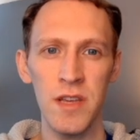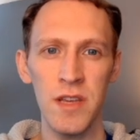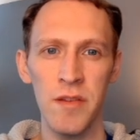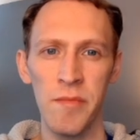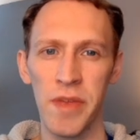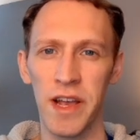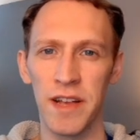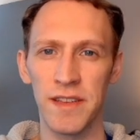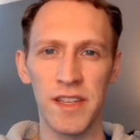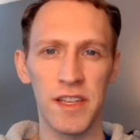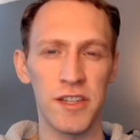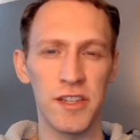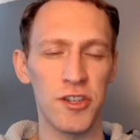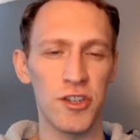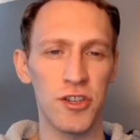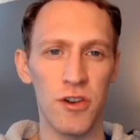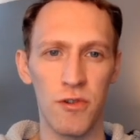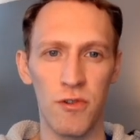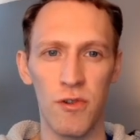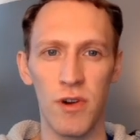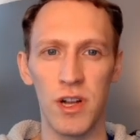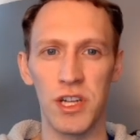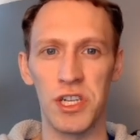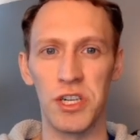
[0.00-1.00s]
because they just
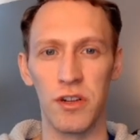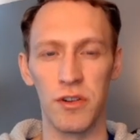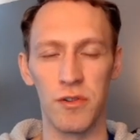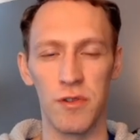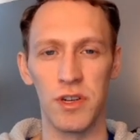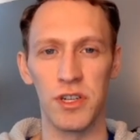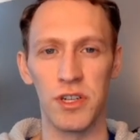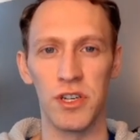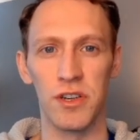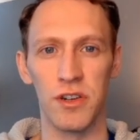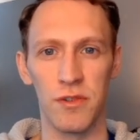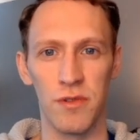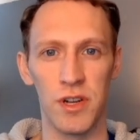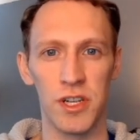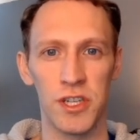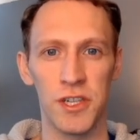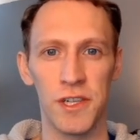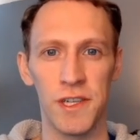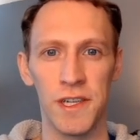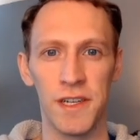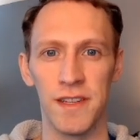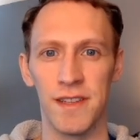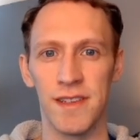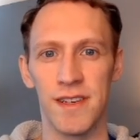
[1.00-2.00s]
go question to question to question.